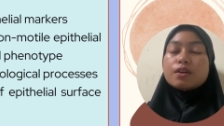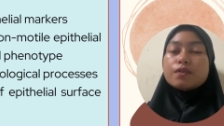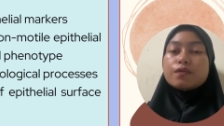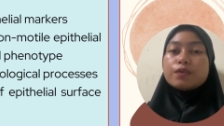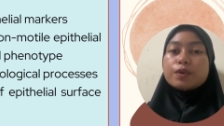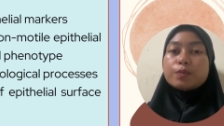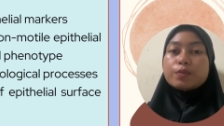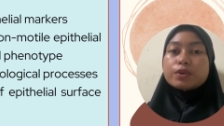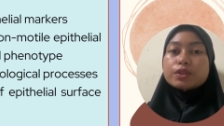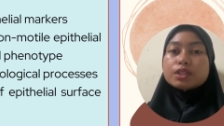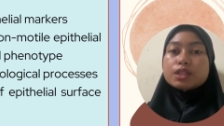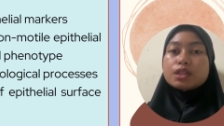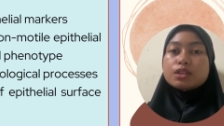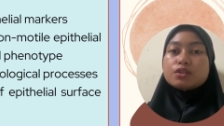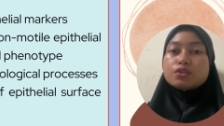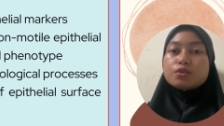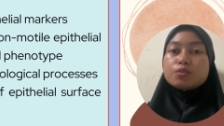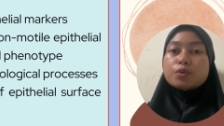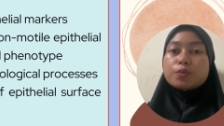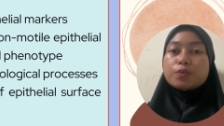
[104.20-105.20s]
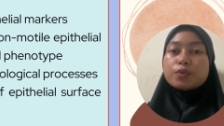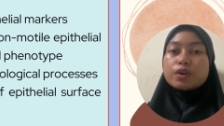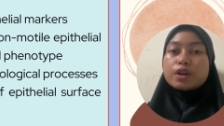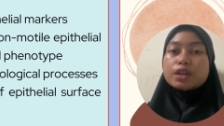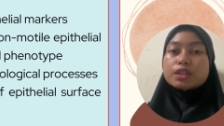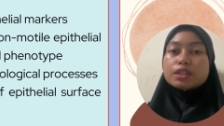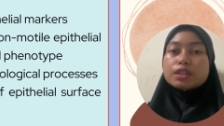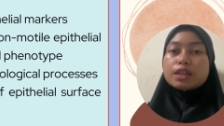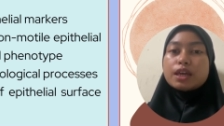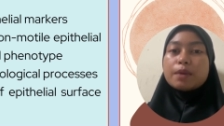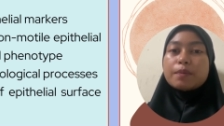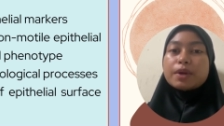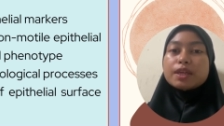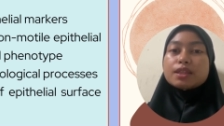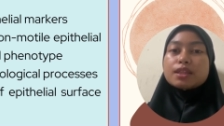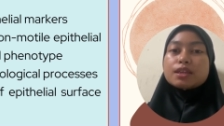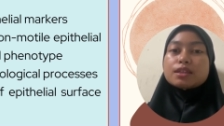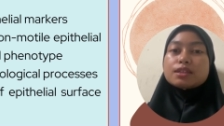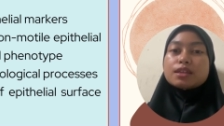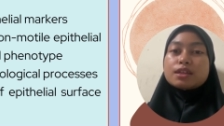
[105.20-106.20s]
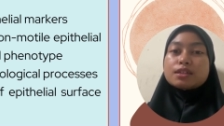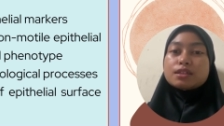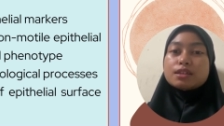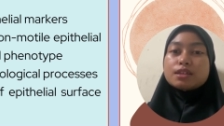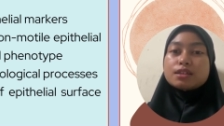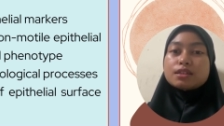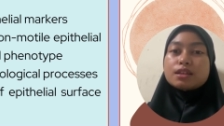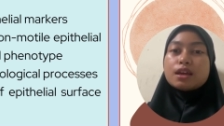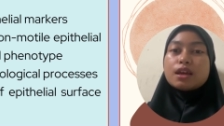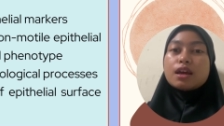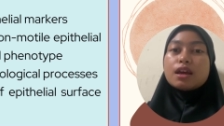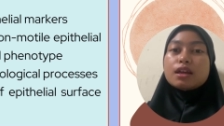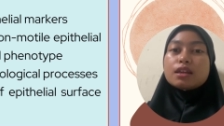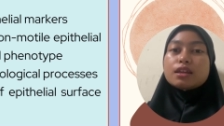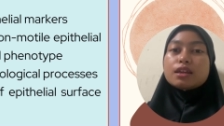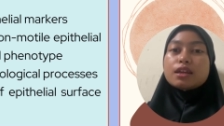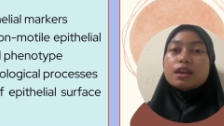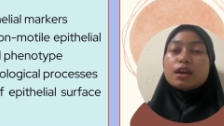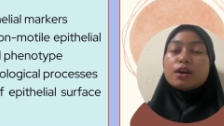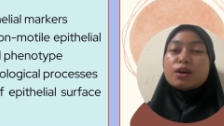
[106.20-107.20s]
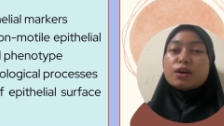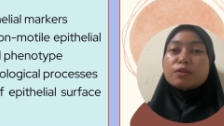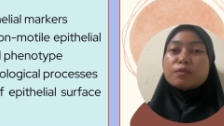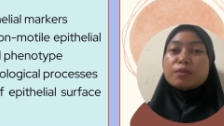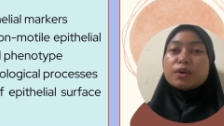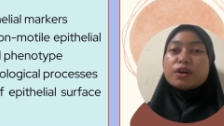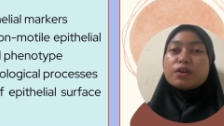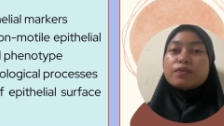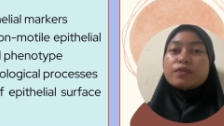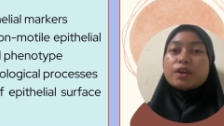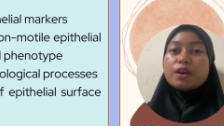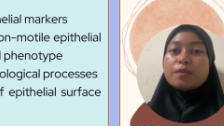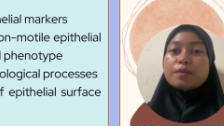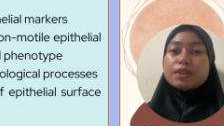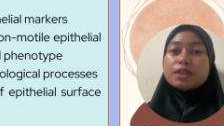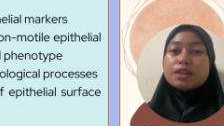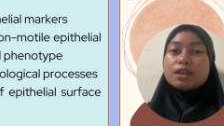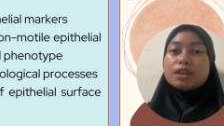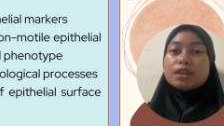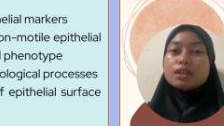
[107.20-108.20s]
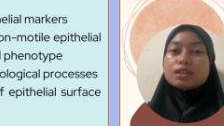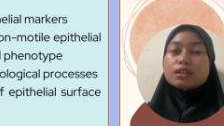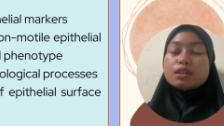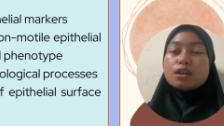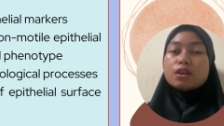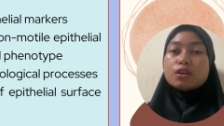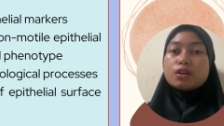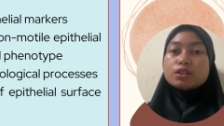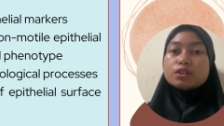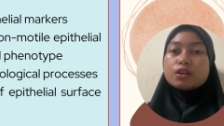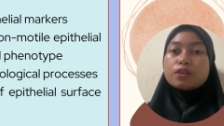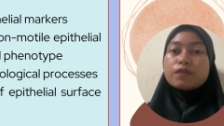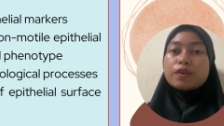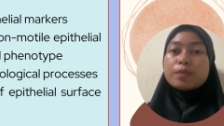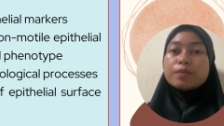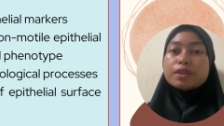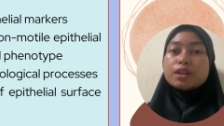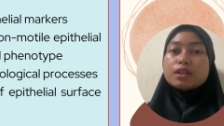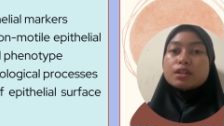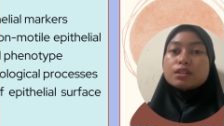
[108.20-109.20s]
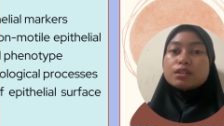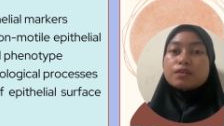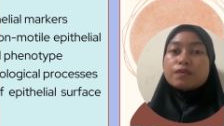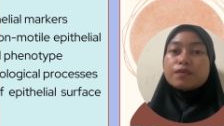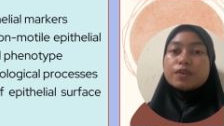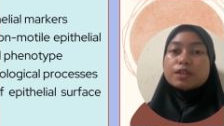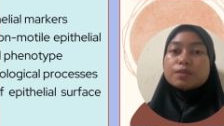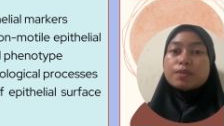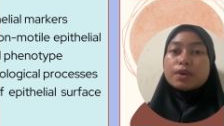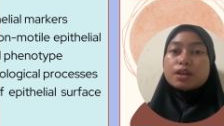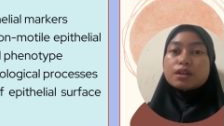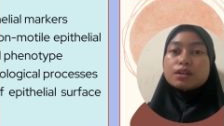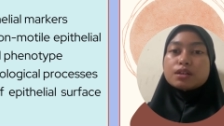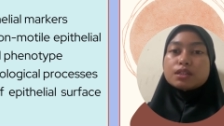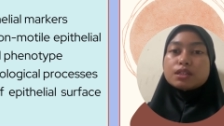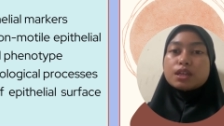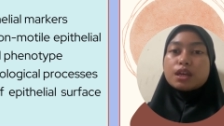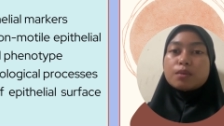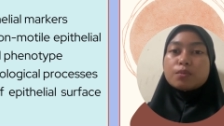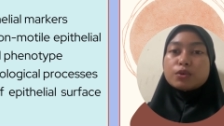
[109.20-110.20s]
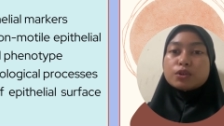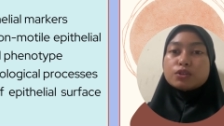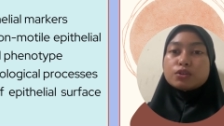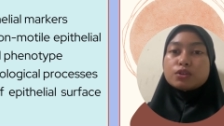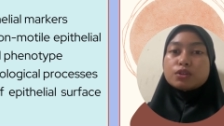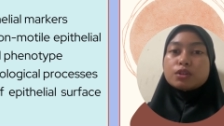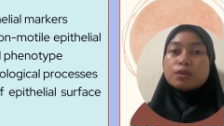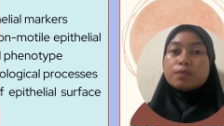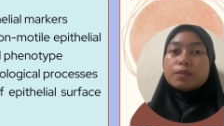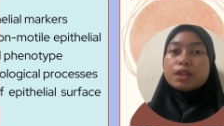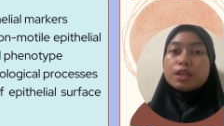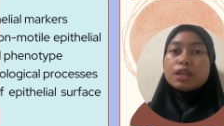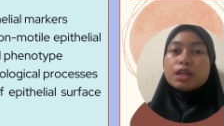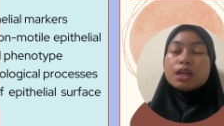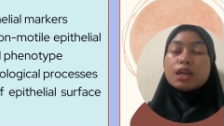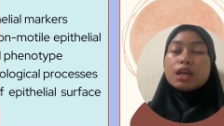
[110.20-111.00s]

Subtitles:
fibrosis, tumor progression, and metastasis. The hallmark of EMT is the loss of epithelial surface markers and most notably